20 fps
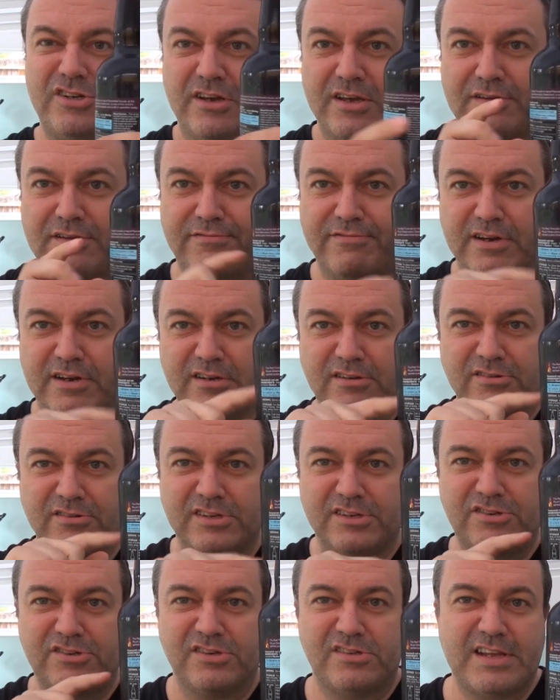you the front because
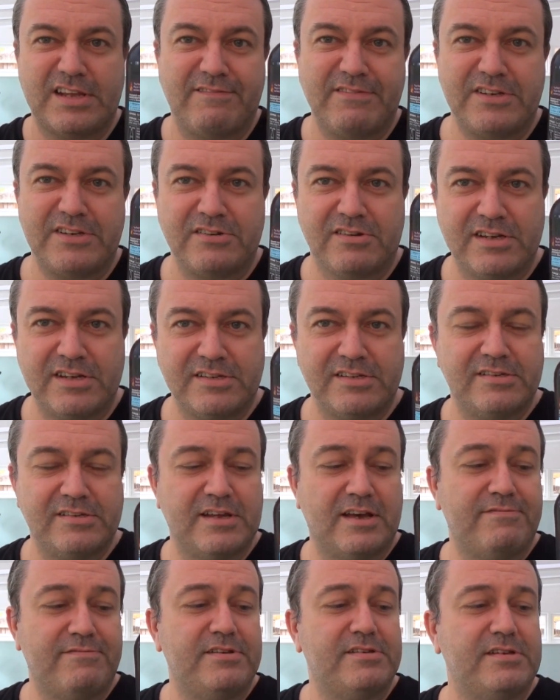it's just advertising
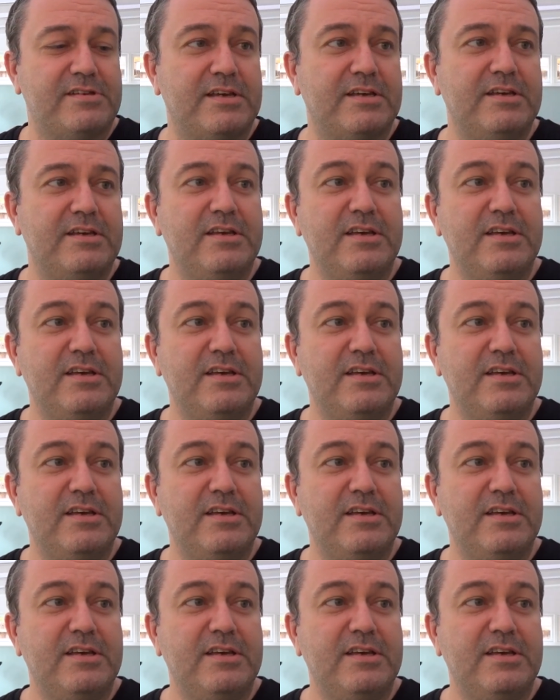stuff, isn't it?